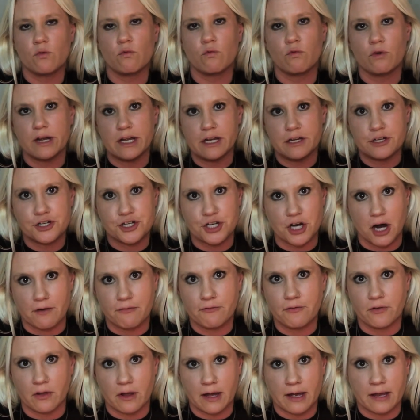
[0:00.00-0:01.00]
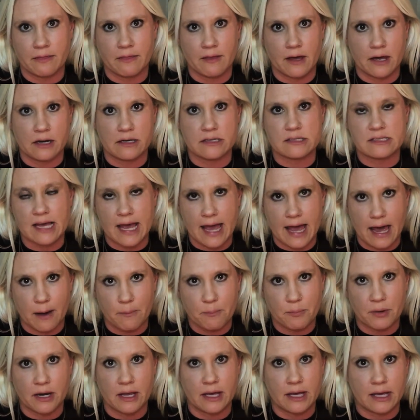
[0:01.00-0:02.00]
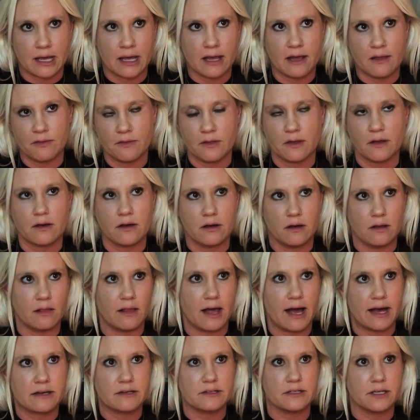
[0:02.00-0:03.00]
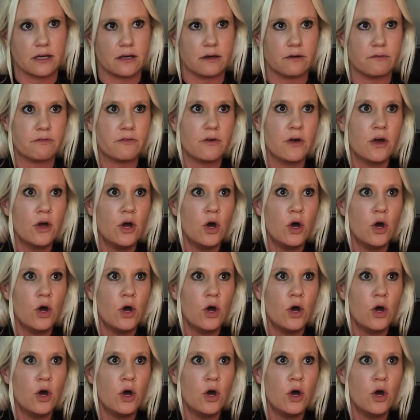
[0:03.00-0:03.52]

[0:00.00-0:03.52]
reshuffling that is happening in the collective.